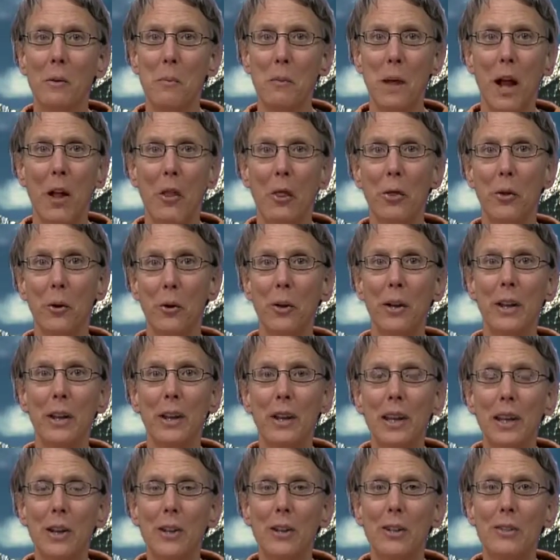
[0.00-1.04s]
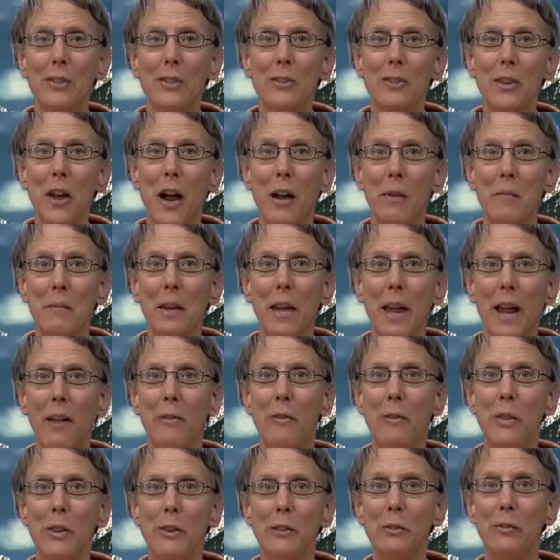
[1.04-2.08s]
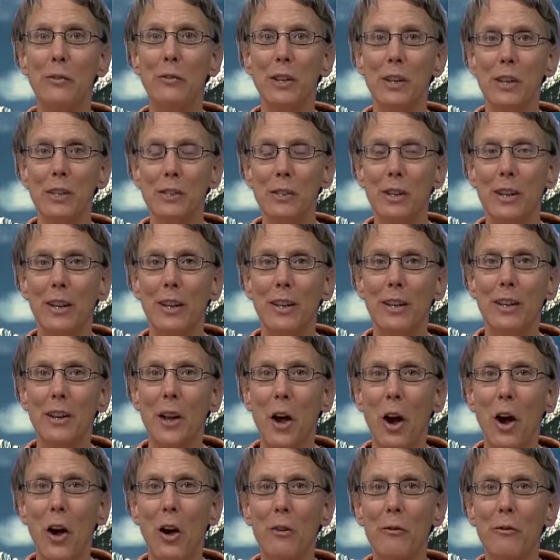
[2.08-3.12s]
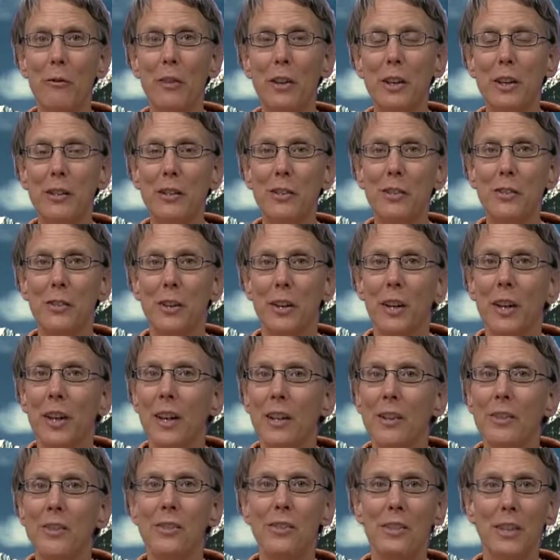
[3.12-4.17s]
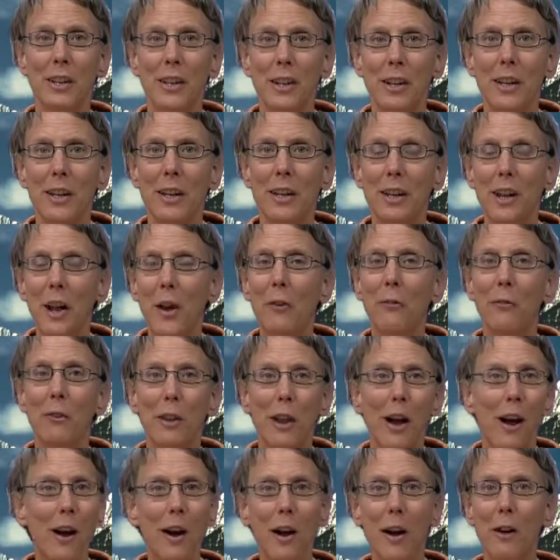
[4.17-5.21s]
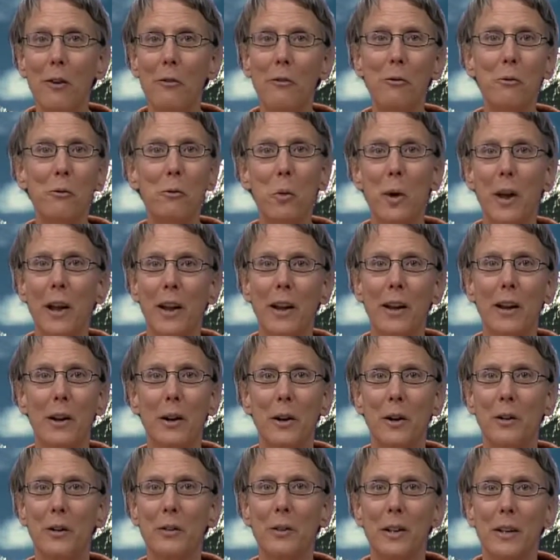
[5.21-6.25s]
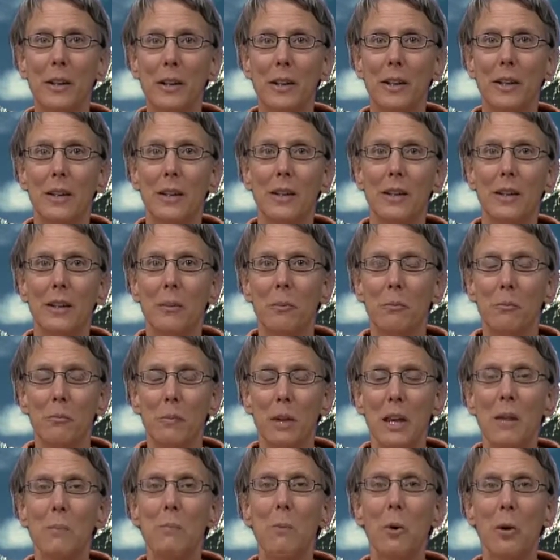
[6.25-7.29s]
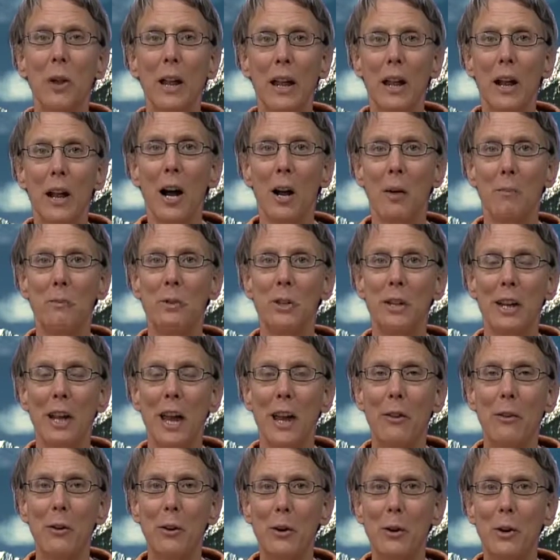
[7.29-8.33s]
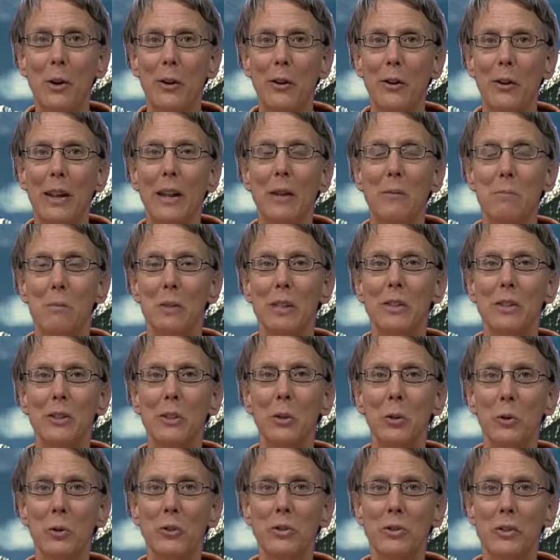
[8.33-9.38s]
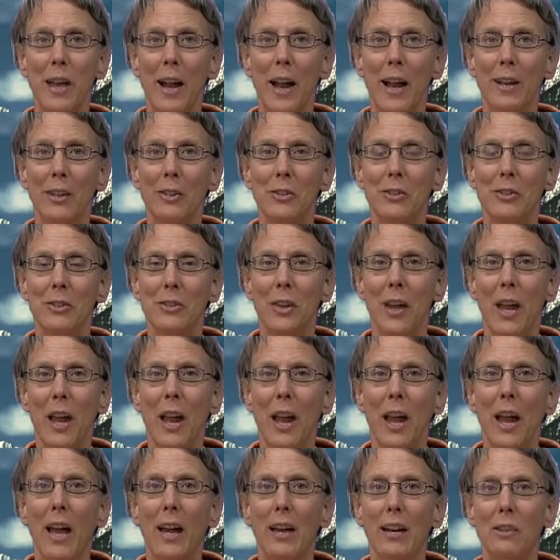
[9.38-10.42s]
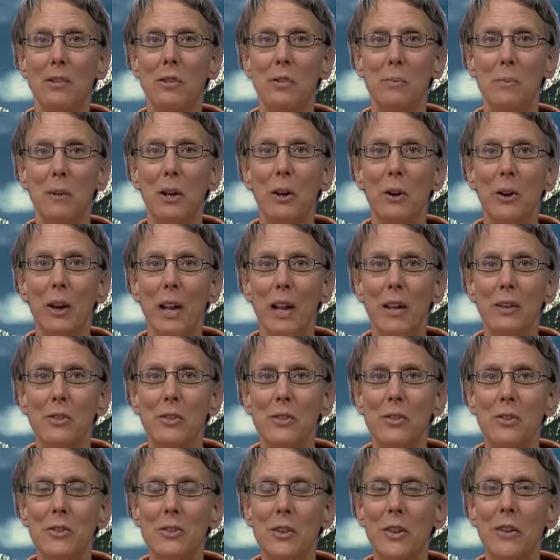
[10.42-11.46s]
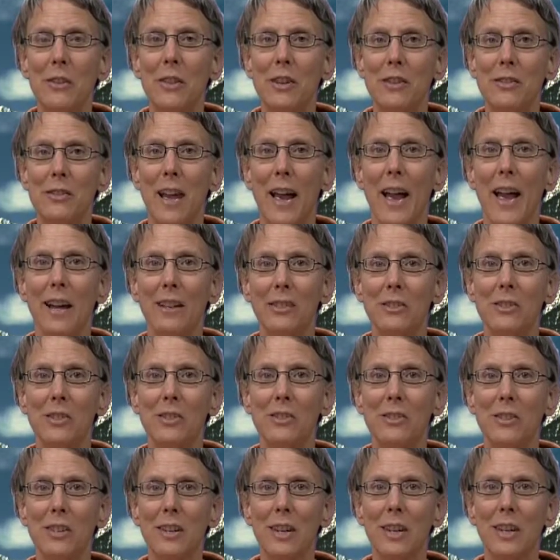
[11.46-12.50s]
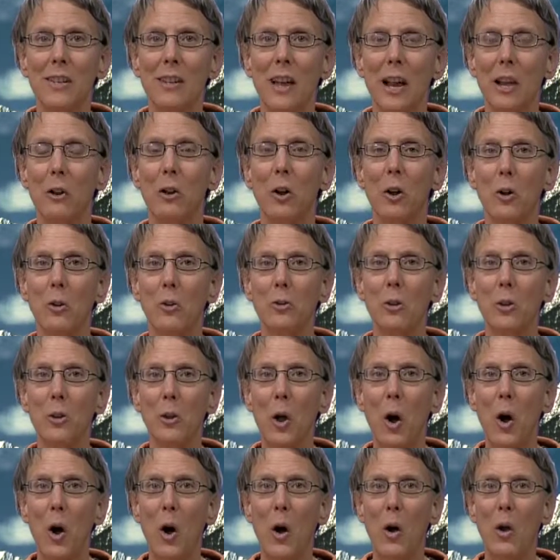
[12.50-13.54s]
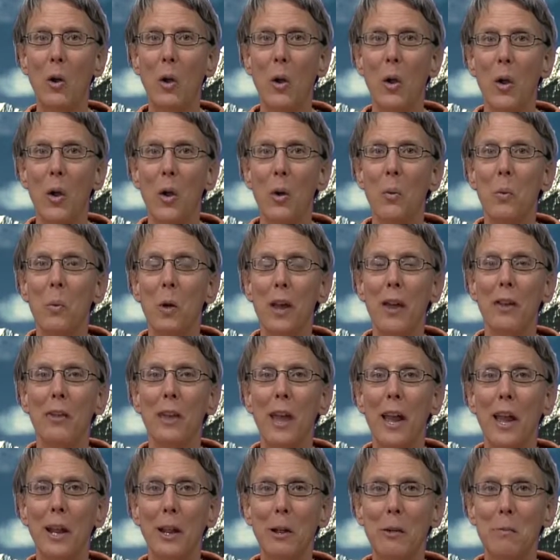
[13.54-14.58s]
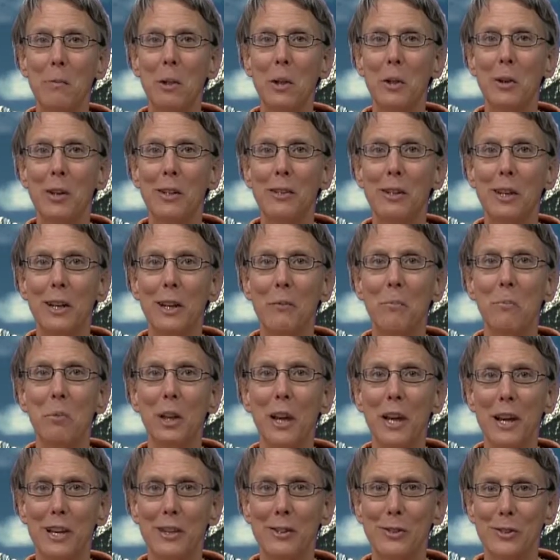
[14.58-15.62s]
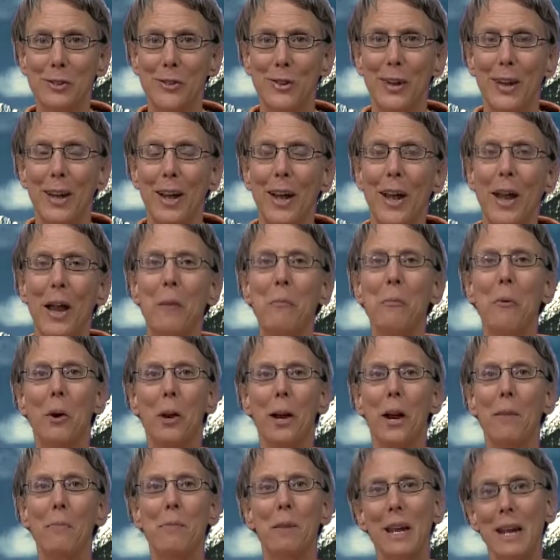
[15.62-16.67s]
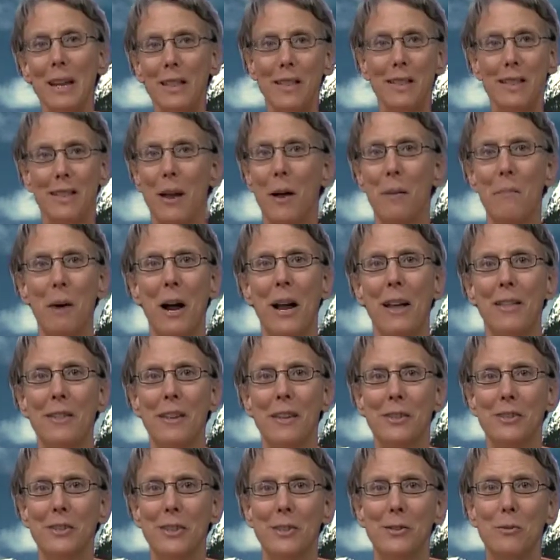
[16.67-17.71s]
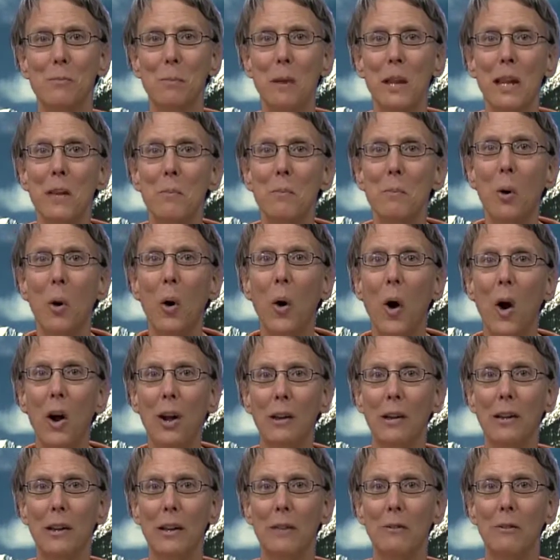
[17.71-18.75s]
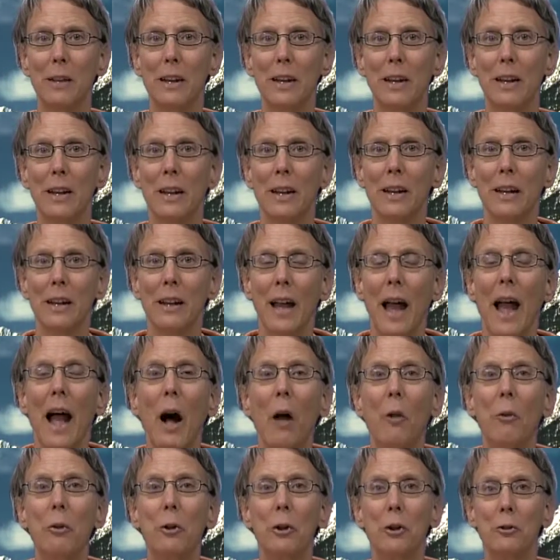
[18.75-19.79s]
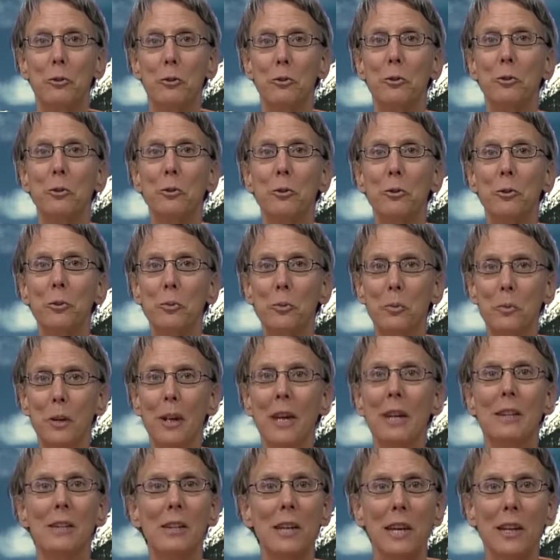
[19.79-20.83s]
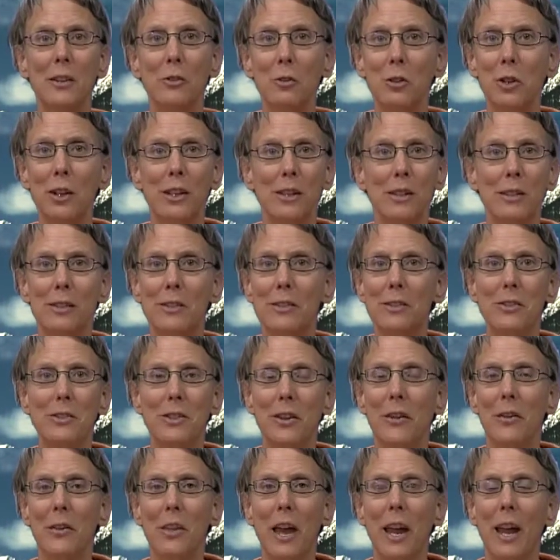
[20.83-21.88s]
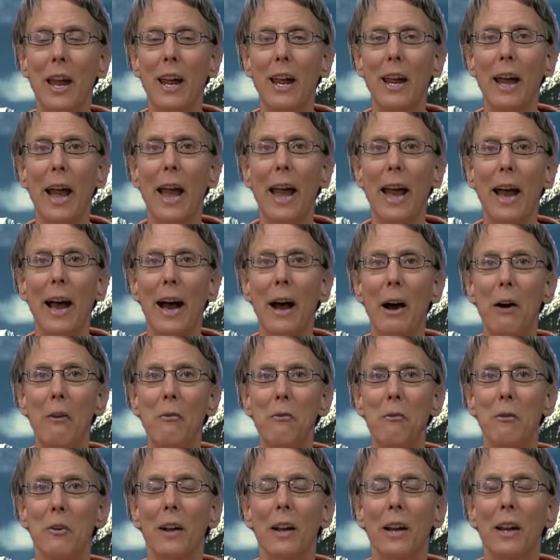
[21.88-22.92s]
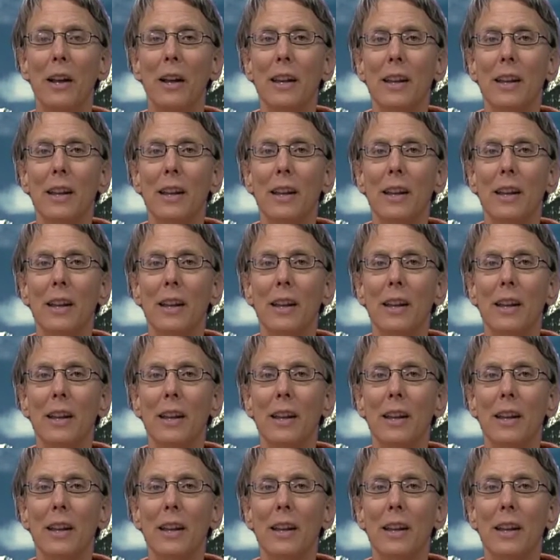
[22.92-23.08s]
about 30 years, I've been having this vision of this city of love where people come together in mystical sex and experience this ecstasy that goes along with a community of bliss. And what I mean by this is people are living out their true intentions. They have